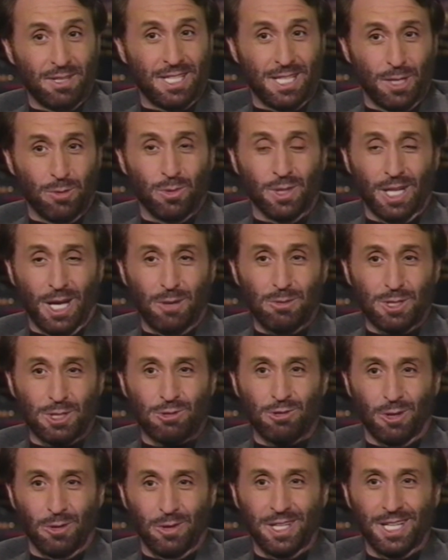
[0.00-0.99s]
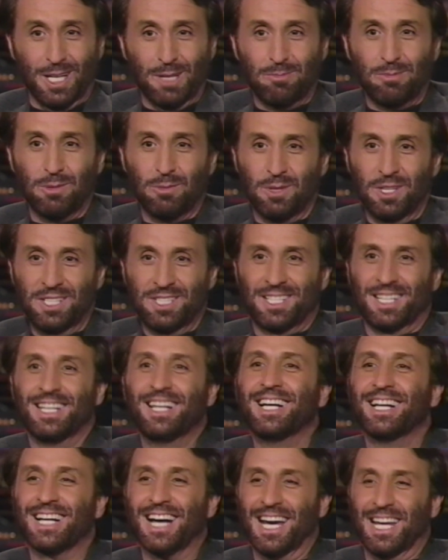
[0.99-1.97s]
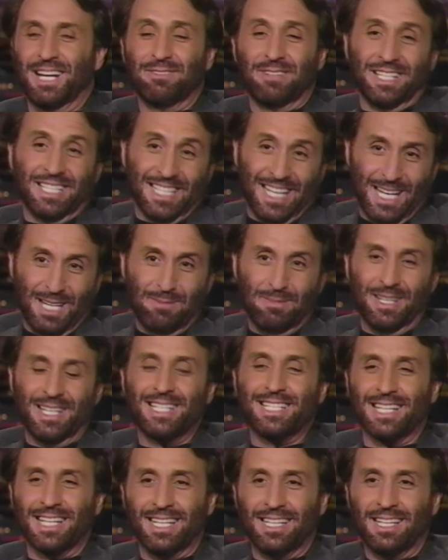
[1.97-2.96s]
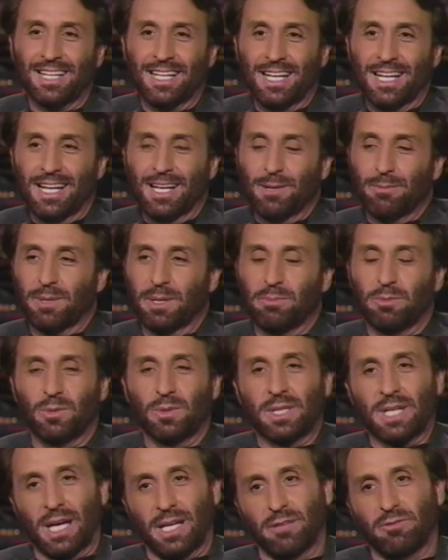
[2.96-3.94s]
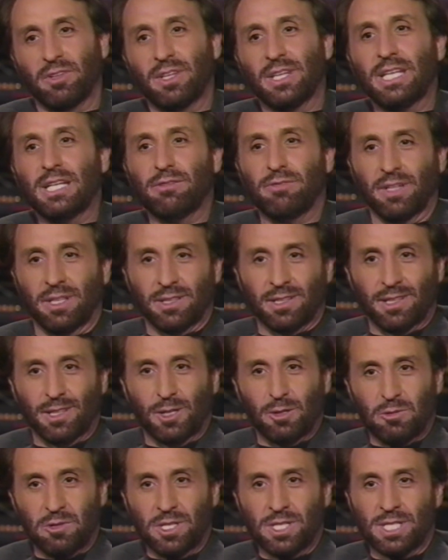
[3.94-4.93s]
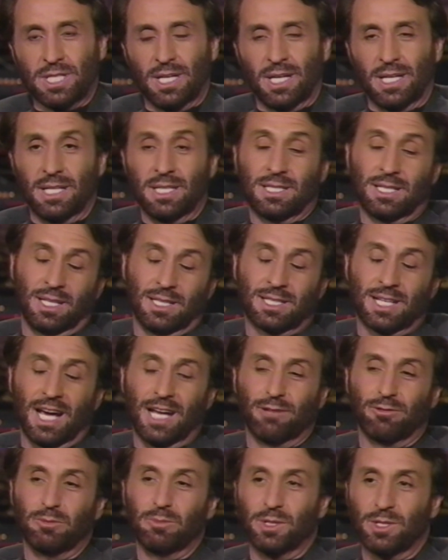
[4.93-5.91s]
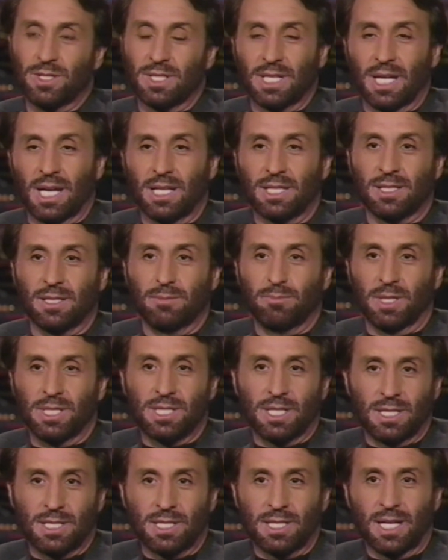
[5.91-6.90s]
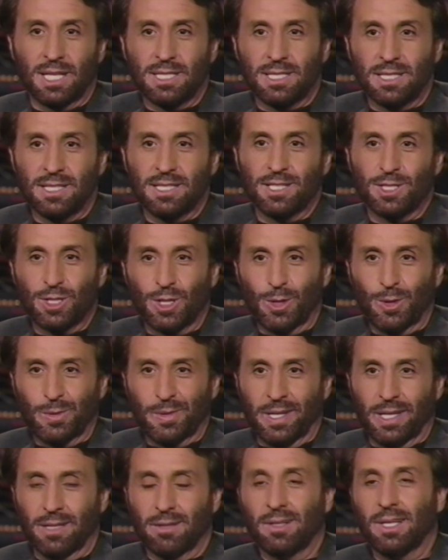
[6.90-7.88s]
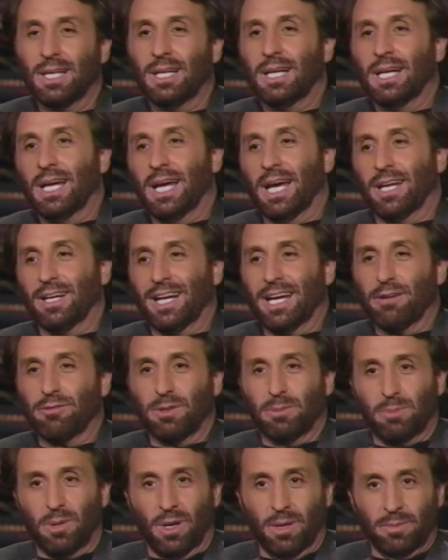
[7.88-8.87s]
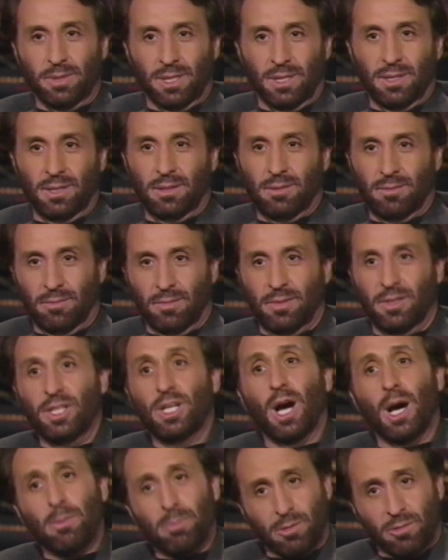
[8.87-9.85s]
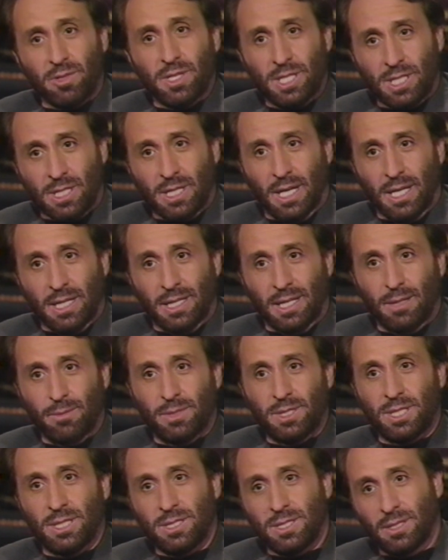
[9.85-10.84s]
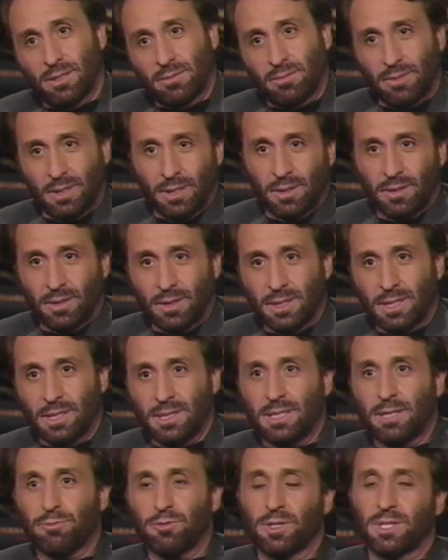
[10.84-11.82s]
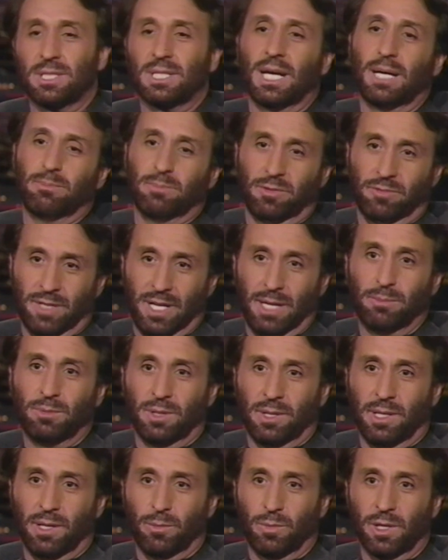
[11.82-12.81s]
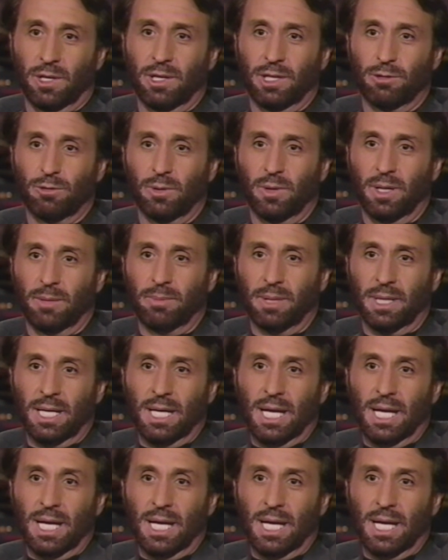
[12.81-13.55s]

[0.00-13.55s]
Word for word: did when I was growing up. It was kind of a tenement, and people were kind of leaving the Lower East Side. It's, it's kind of amusing, actually. My son's nineteen years old now, and I have an apartment on the Upper East Side now, mm-hmm. which is a, a, a different type of neighborhood than where I grew up.